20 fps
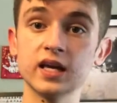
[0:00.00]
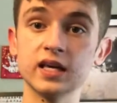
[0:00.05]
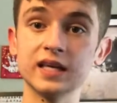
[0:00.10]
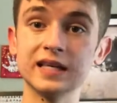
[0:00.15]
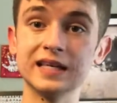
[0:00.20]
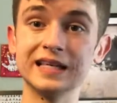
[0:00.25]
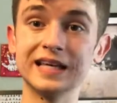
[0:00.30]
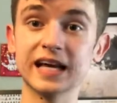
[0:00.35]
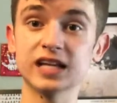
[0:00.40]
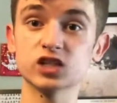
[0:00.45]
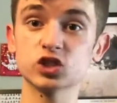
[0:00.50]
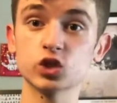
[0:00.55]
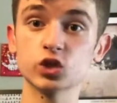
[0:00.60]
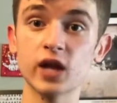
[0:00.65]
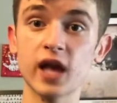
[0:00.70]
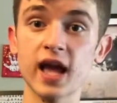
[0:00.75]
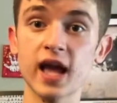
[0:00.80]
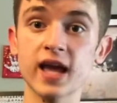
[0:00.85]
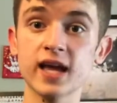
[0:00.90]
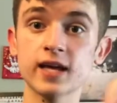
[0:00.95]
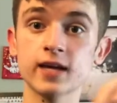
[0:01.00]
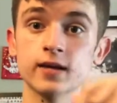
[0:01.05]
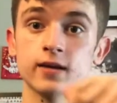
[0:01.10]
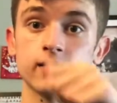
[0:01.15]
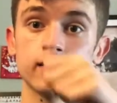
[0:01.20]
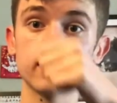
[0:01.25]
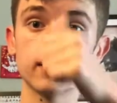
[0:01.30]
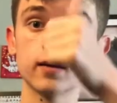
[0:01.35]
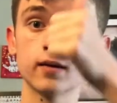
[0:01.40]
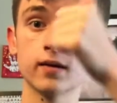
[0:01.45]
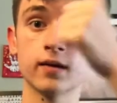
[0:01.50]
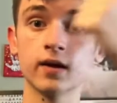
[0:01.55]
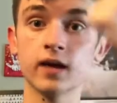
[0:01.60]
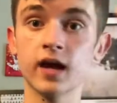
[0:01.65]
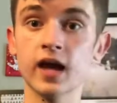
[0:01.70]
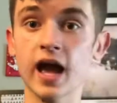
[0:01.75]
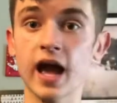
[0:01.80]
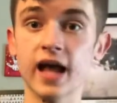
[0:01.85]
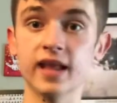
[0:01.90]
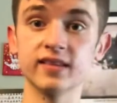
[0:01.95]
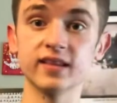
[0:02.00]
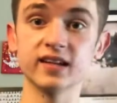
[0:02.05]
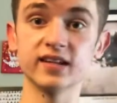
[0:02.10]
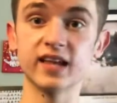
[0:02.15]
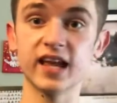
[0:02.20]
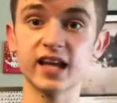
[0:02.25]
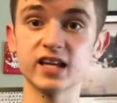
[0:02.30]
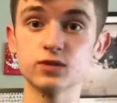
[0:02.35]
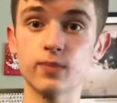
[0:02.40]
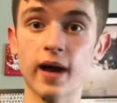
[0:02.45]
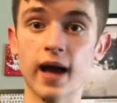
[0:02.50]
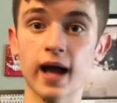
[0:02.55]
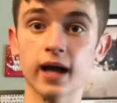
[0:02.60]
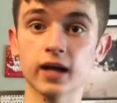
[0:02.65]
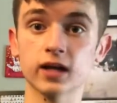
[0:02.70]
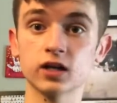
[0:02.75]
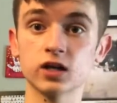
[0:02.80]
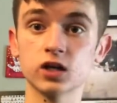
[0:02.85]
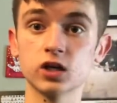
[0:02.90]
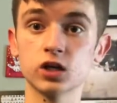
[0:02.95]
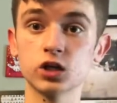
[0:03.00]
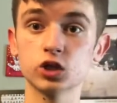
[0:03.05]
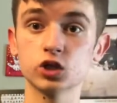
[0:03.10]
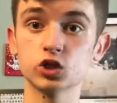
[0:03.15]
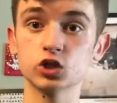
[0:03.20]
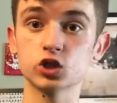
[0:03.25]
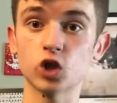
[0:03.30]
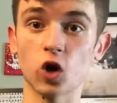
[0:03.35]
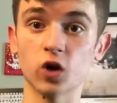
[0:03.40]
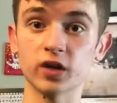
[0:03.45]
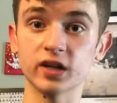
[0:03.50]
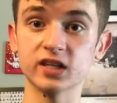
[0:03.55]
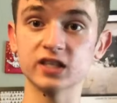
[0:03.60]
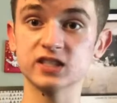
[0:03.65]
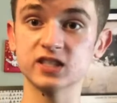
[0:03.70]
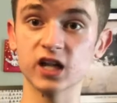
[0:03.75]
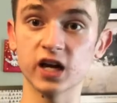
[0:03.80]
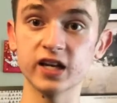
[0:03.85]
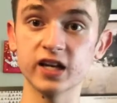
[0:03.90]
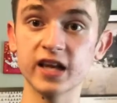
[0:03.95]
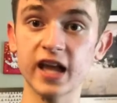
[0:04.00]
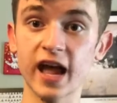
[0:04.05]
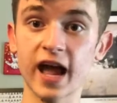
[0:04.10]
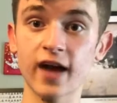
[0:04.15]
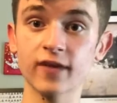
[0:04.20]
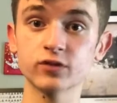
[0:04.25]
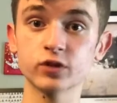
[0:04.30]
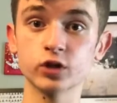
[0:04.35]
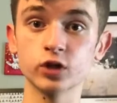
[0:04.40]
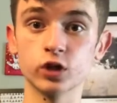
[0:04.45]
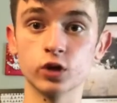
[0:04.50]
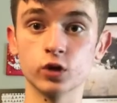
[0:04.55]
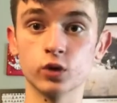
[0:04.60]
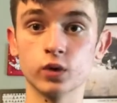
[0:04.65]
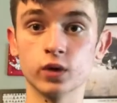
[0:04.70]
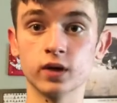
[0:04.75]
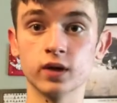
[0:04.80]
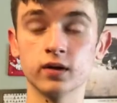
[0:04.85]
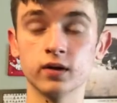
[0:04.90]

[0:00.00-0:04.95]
Yesterday and the days back. Starting Sunday afternoon